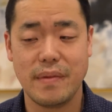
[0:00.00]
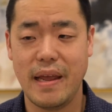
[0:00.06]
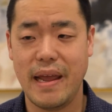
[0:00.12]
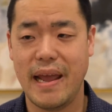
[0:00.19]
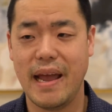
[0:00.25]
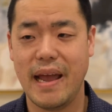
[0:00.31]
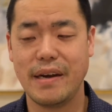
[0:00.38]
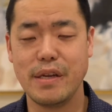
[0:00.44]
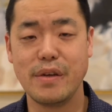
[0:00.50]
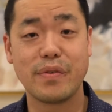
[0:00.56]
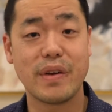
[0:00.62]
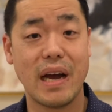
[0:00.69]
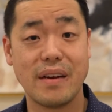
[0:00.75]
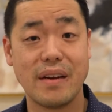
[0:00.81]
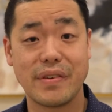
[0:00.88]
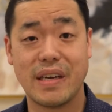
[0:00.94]
And you've
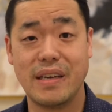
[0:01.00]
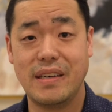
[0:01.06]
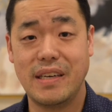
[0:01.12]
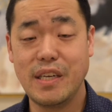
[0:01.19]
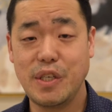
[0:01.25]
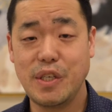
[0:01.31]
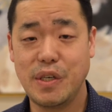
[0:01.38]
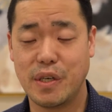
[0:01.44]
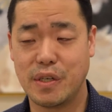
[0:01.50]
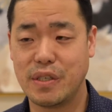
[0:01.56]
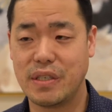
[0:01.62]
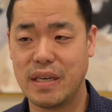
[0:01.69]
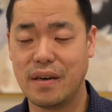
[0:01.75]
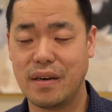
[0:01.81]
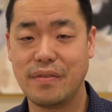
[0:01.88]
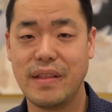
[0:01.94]
kind of conditioned
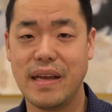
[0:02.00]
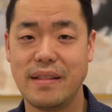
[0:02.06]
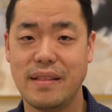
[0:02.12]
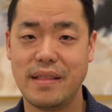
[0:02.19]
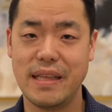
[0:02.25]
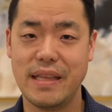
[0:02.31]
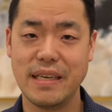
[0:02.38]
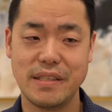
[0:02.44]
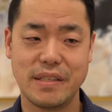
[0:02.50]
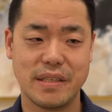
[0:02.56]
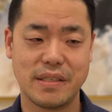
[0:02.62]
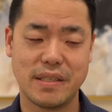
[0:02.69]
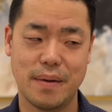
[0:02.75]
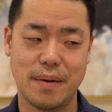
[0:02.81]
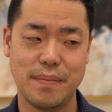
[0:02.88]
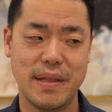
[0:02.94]
yourself that this is
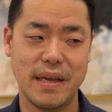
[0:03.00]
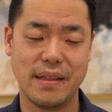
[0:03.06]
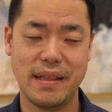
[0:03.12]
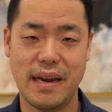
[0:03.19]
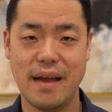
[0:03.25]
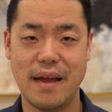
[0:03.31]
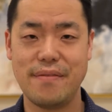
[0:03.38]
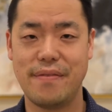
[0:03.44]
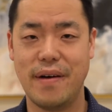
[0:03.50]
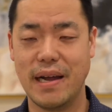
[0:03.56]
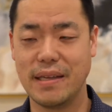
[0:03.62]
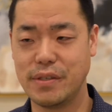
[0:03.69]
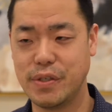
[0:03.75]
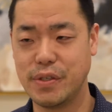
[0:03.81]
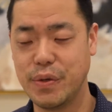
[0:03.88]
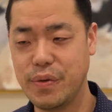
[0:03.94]
something that I
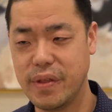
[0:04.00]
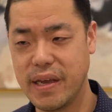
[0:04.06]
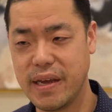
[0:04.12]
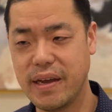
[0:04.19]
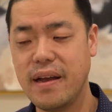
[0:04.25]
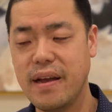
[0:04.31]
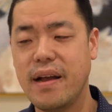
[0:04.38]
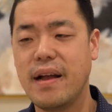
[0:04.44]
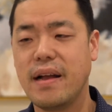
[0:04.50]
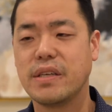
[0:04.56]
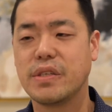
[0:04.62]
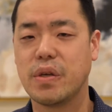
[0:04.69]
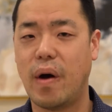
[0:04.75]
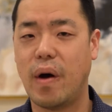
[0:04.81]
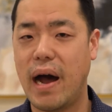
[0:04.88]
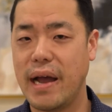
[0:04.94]
find soothing,
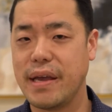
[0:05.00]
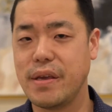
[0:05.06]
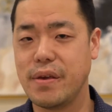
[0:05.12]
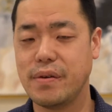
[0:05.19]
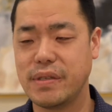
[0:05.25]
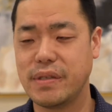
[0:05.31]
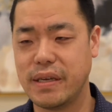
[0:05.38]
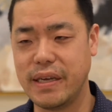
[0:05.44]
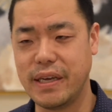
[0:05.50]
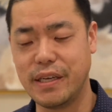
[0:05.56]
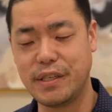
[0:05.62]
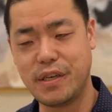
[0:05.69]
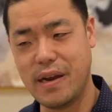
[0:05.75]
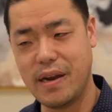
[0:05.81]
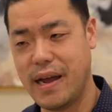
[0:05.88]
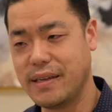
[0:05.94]
so I use it
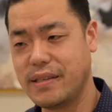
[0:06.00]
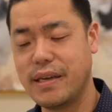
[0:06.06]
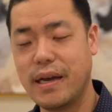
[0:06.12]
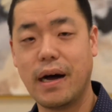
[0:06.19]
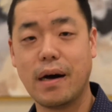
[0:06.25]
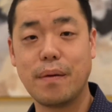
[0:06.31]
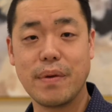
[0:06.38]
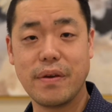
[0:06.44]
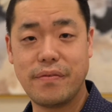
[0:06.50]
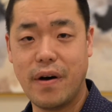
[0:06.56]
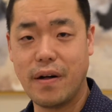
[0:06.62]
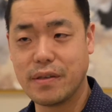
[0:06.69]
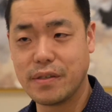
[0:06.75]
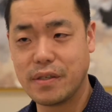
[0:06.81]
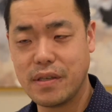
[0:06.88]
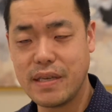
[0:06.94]
each night to help me
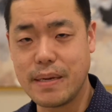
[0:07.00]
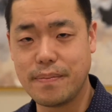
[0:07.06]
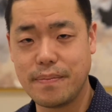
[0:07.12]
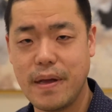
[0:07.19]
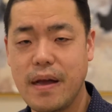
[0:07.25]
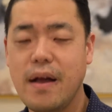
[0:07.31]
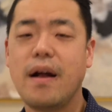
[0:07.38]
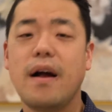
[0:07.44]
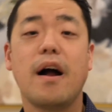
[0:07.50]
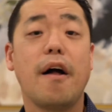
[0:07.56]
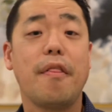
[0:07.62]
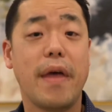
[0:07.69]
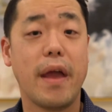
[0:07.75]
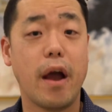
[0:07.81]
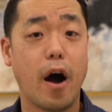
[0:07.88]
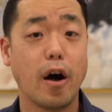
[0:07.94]
fall asleep.
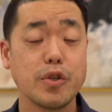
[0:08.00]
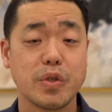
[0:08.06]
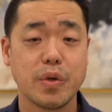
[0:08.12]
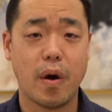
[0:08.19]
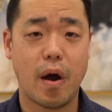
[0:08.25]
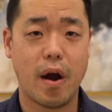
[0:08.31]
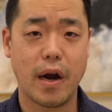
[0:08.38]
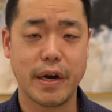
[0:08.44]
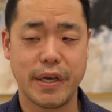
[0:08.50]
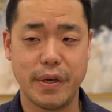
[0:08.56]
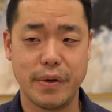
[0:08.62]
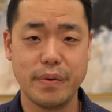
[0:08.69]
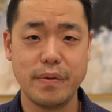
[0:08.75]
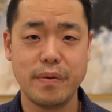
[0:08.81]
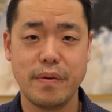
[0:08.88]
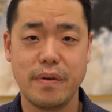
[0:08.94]
They also
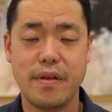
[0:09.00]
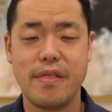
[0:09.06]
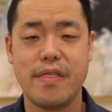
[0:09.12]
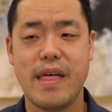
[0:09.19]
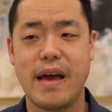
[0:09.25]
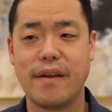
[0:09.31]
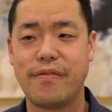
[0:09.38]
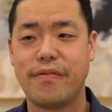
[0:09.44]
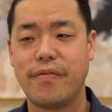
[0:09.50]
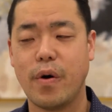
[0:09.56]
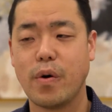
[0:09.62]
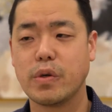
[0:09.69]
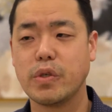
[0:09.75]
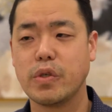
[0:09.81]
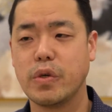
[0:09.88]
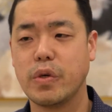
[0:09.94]
argue that
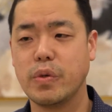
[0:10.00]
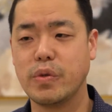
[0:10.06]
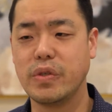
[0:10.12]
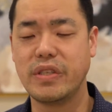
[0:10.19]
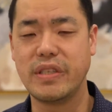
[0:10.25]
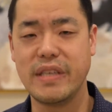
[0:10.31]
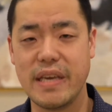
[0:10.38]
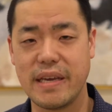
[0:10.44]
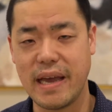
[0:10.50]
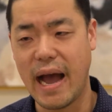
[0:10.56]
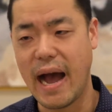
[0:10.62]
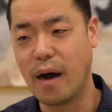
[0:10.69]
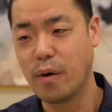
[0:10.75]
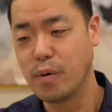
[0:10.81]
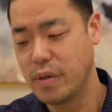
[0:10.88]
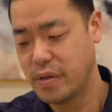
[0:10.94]
folks who seek
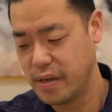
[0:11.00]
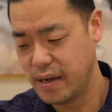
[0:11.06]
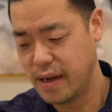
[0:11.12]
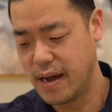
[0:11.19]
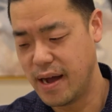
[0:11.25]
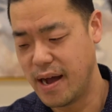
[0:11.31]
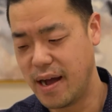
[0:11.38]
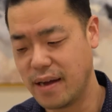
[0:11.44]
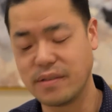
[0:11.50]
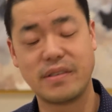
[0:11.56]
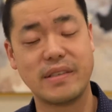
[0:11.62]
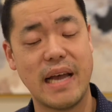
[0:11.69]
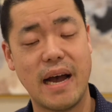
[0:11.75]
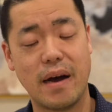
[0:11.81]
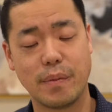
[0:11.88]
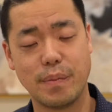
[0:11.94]
out uh,
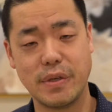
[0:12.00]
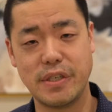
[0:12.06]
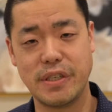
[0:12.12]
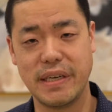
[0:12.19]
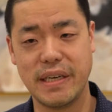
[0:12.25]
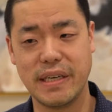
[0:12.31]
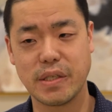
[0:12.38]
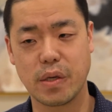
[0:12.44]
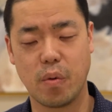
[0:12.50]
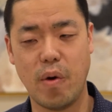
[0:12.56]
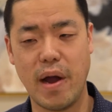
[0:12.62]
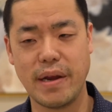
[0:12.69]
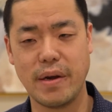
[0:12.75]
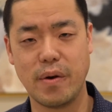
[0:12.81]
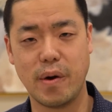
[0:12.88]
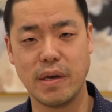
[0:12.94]
sound machines or
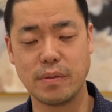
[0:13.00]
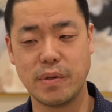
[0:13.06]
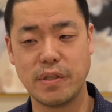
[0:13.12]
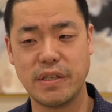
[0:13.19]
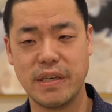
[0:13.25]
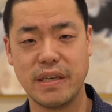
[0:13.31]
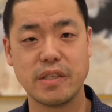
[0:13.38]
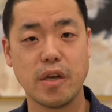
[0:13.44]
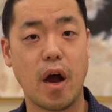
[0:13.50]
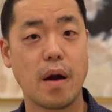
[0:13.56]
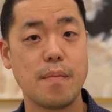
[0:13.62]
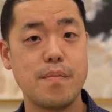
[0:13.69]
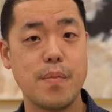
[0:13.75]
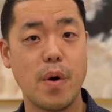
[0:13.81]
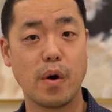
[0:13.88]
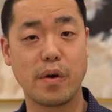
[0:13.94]
white noise machines are
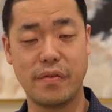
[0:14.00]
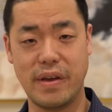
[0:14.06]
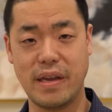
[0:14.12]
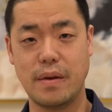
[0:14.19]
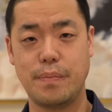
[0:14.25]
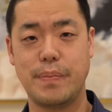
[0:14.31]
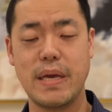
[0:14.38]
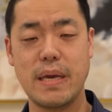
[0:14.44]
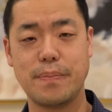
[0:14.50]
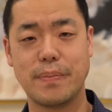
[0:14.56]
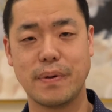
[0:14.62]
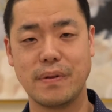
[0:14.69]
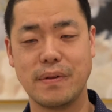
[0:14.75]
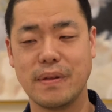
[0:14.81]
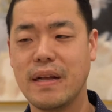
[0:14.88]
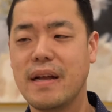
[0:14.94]
motivated people.